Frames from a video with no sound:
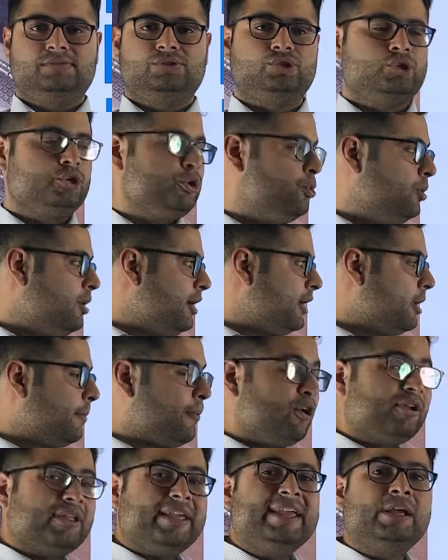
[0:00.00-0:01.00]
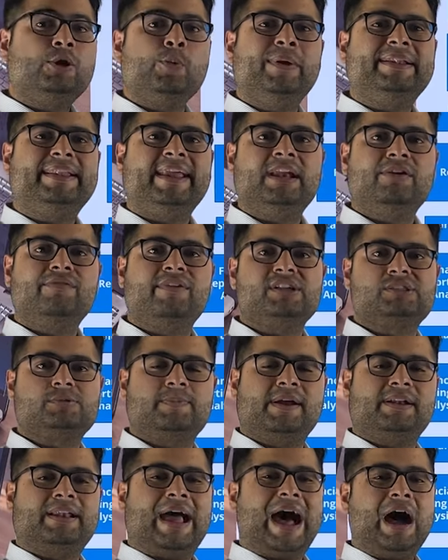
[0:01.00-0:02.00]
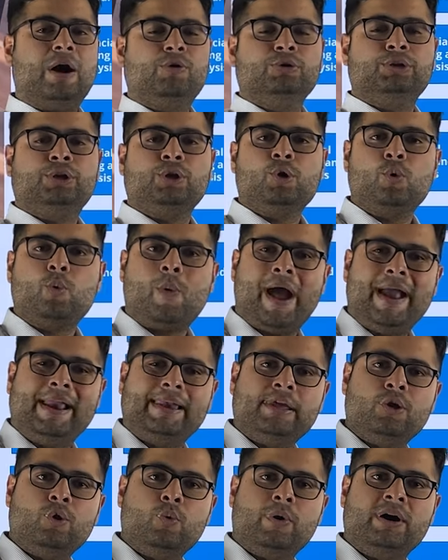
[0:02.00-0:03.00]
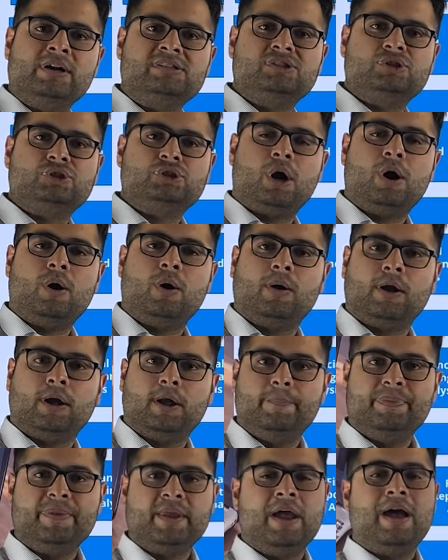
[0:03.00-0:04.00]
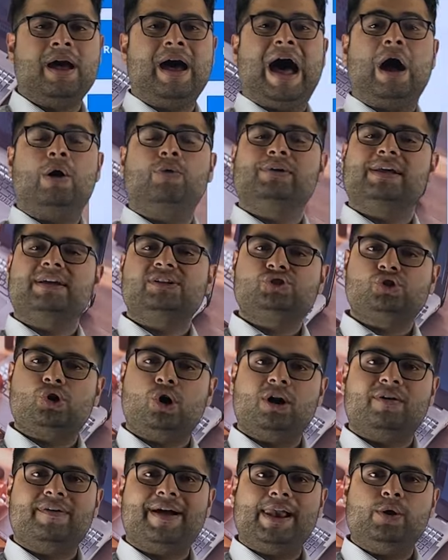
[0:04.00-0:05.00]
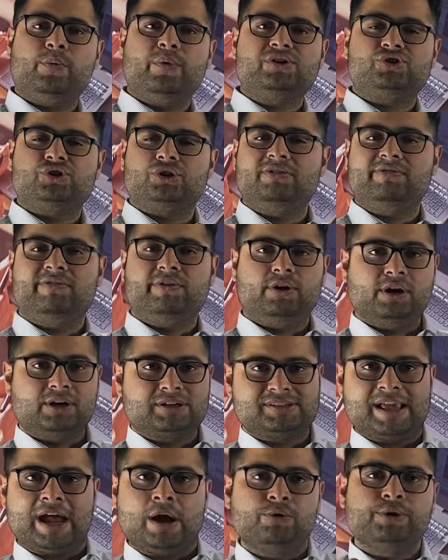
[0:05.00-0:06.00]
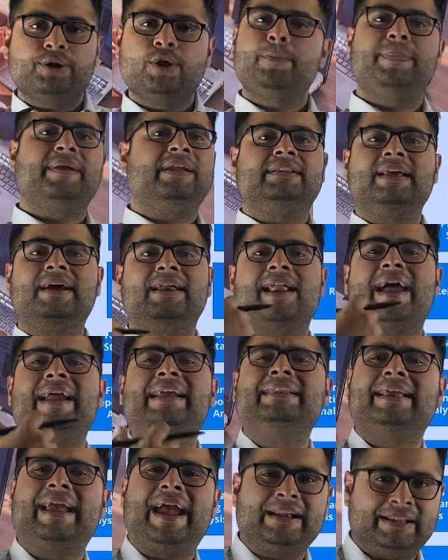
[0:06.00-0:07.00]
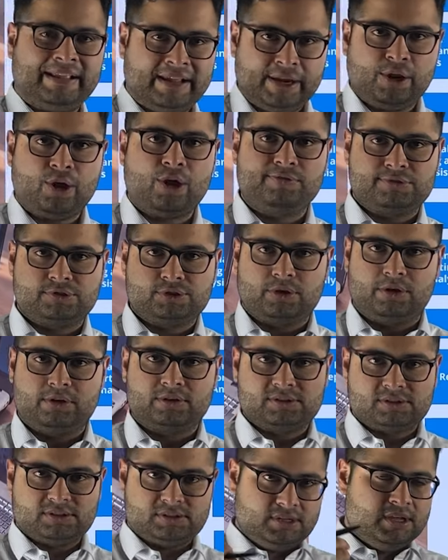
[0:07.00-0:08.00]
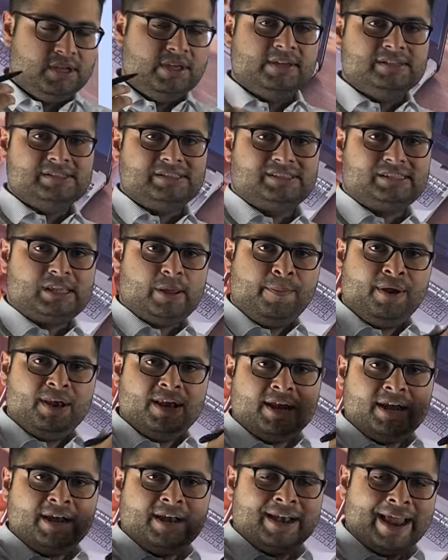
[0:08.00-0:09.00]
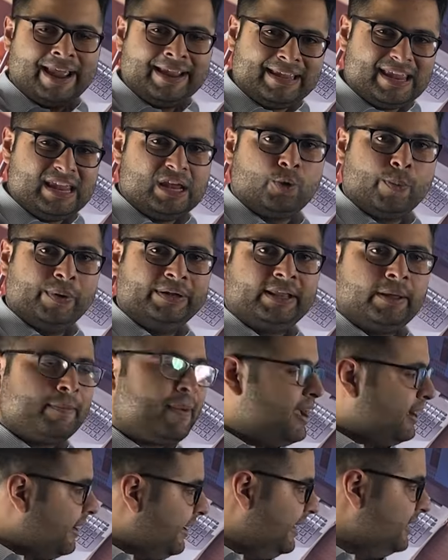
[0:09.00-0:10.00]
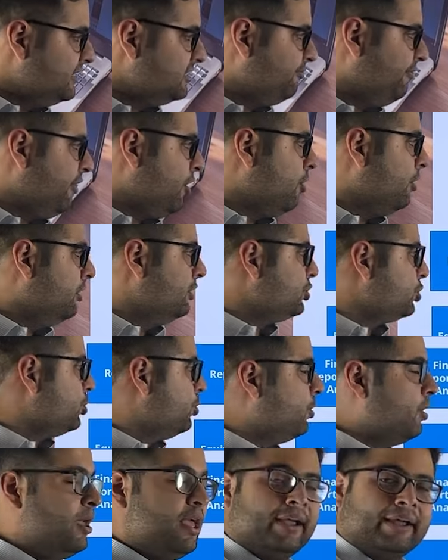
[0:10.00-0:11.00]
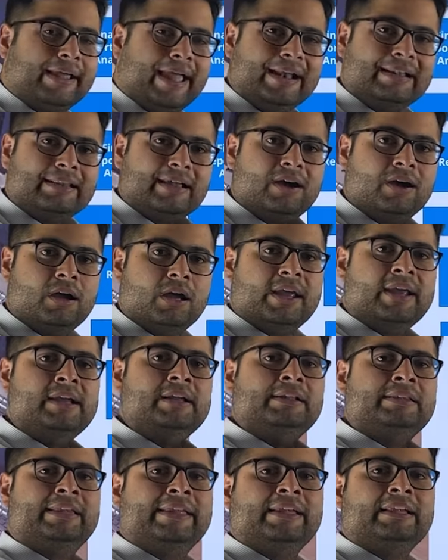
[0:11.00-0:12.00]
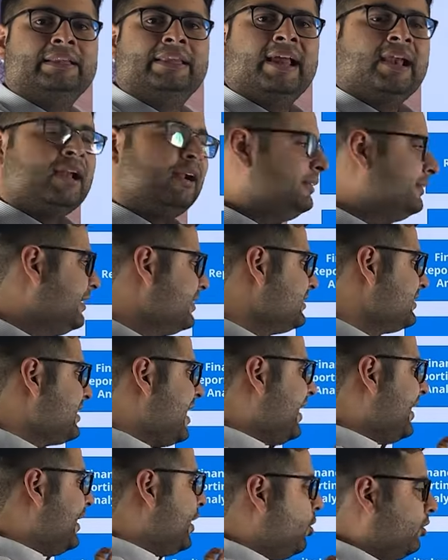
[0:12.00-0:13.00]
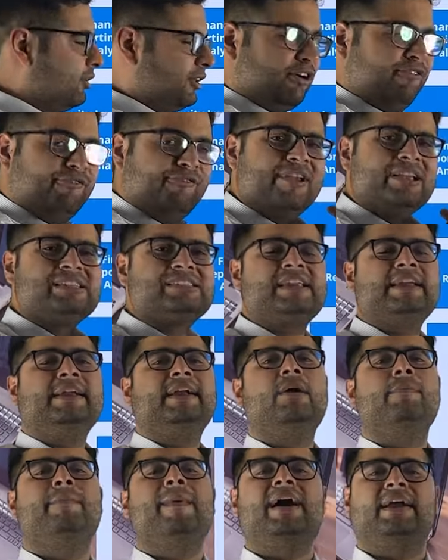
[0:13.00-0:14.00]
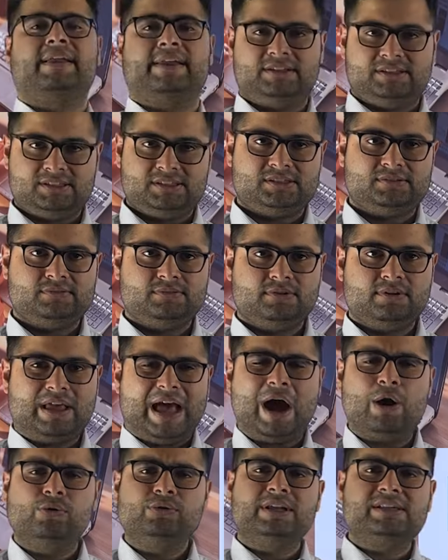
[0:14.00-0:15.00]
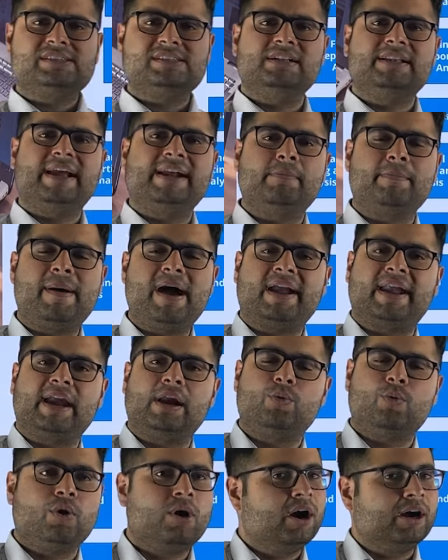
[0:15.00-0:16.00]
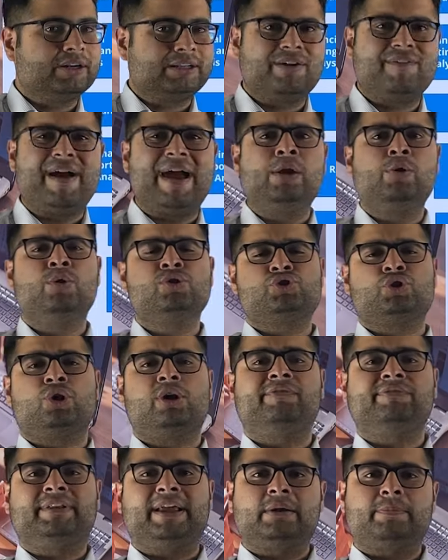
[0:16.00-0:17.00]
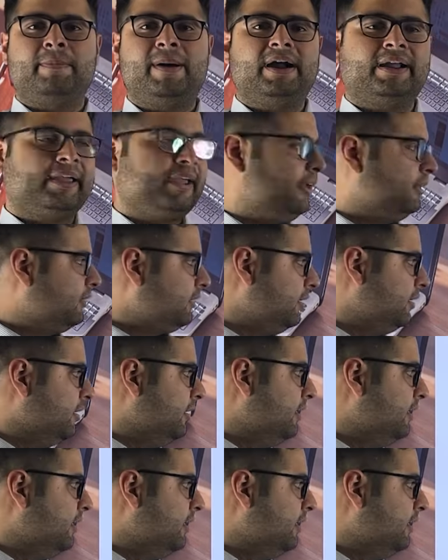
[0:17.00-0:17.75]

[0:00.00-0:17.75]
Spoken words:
So you learn about equity investment. How do you value a stock? How does stock valuation works? How do you pick the right category of stocks? Similarly, like equity markets, we also get an in-detail understanding on the fixed income markets. How does the debt market work, the valuation of debt market?